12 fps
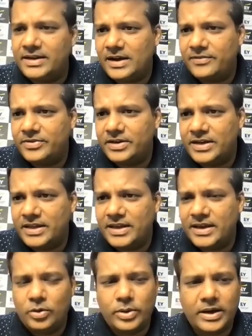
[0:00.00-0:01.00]
right, after
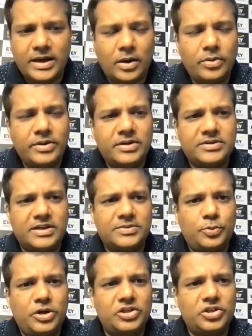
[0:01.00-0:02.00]
taking into account the
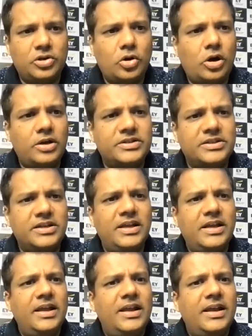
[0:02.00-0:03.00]
transportation cost,
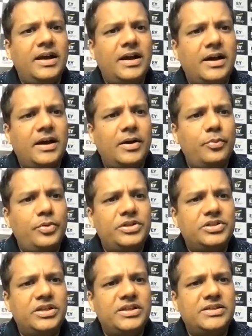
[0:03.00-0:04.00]

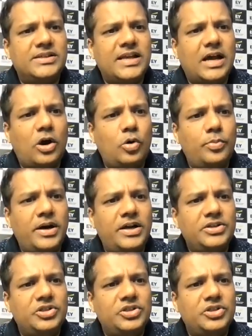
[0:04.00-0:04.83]
which is how